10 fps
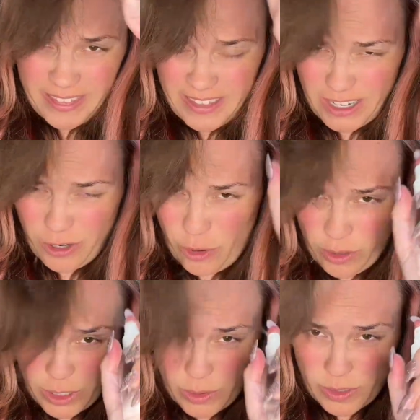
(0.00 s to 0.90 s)
Then you're going
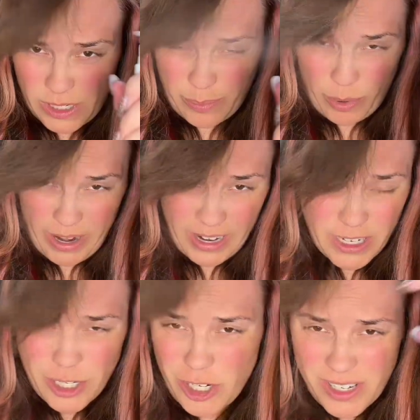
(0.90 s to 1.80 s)
to spray
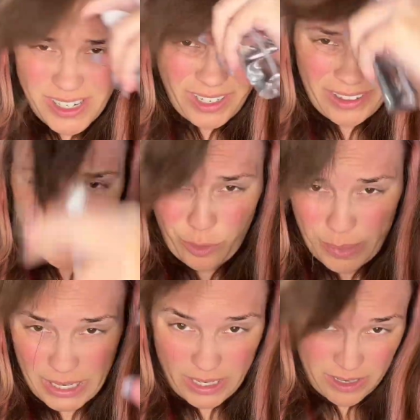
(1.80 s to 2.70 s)
just a little
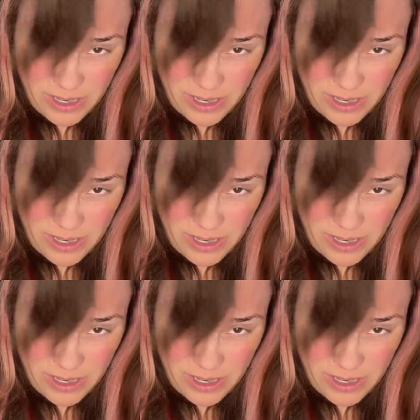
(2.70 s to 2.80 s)
bit,